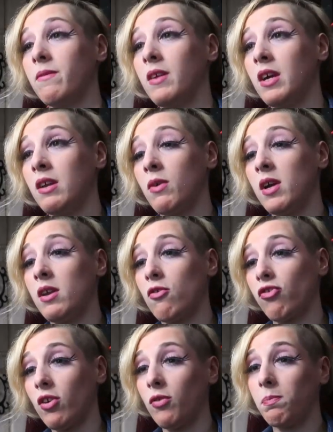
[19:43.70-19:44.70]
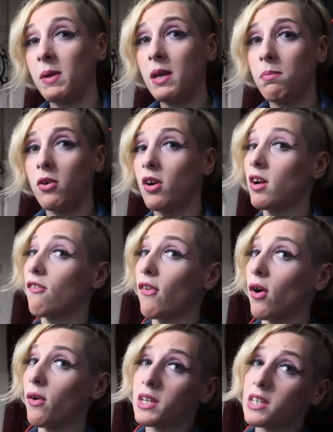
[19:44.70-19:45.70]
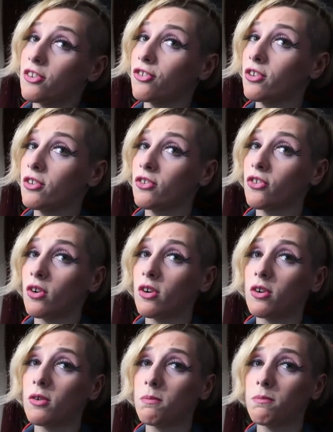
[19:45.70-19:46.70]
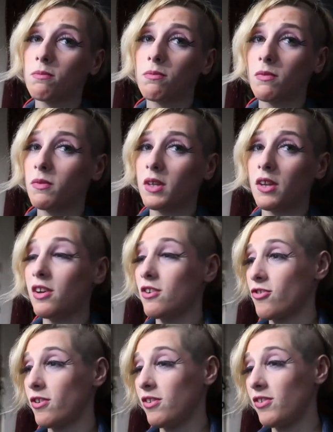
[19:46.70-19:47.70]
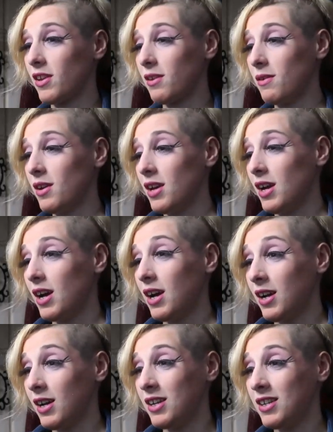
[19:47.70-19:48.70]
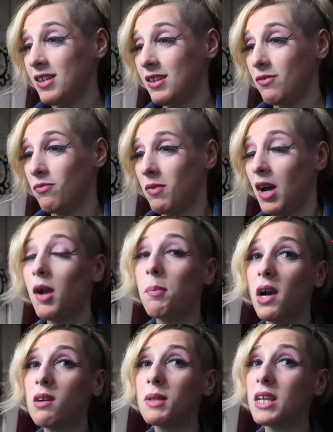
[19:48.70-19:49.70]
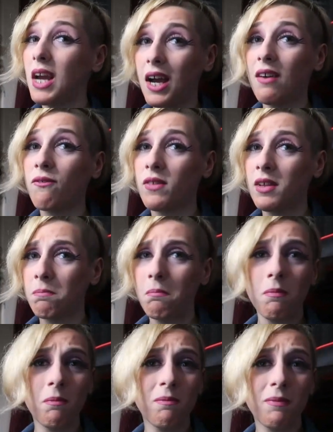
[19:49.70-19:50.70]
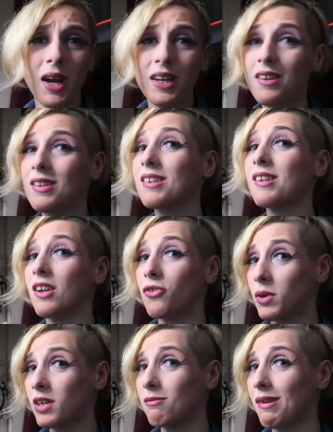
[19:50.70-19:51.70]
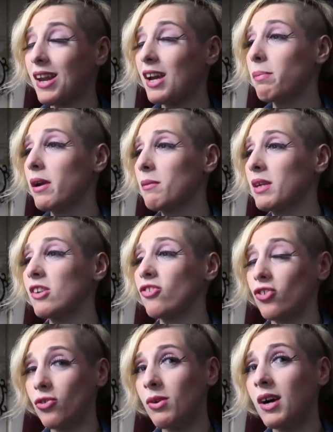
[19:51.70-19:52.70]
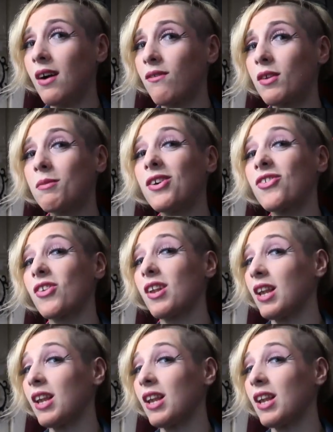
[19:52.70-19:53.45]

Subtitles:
anyway, there was old people of all ages, all conditions, and I probably have I know this sounds weird, but I probably do have the most